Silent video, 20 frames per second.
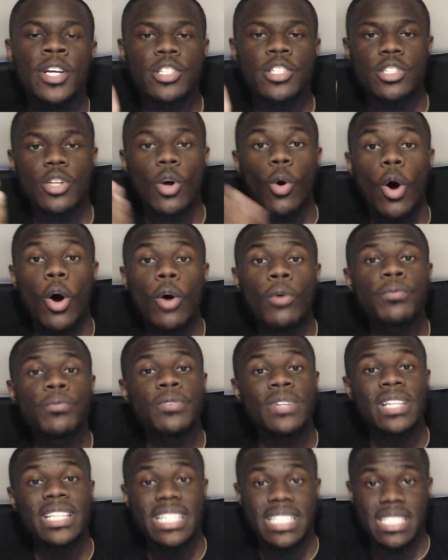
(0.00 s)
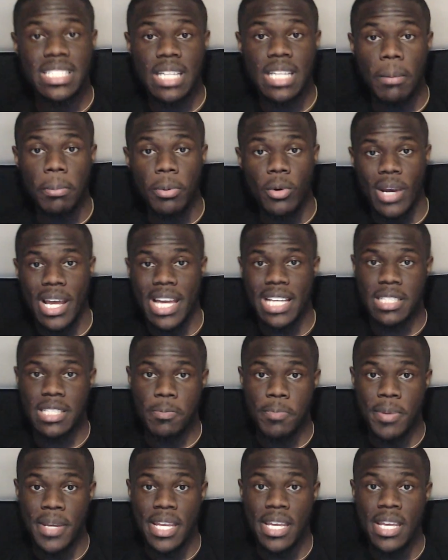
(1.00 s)
So hopefully it's double
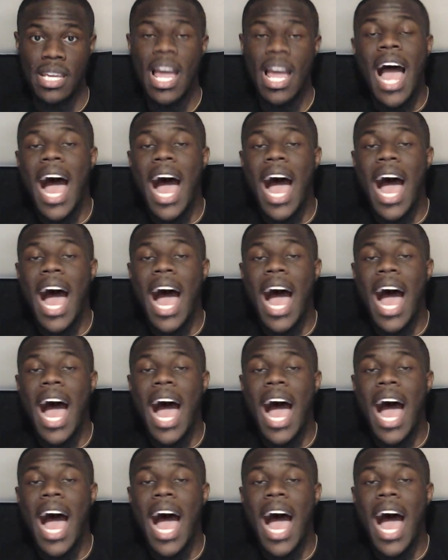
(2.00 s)
XP.